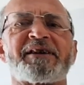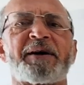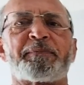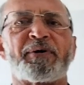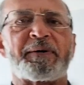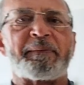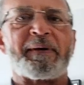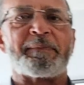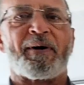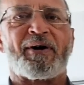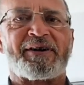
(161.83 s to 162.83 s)
no point in me
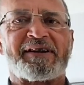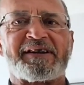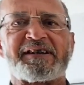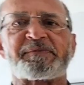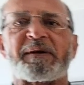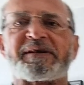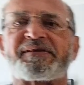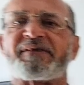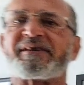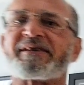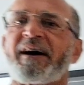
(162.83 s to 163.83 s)
buying an expensive
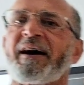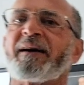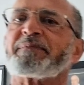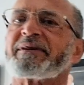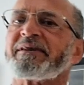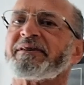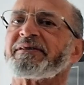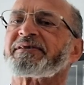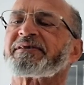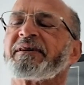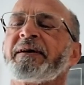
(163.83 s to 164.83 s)
guitar, because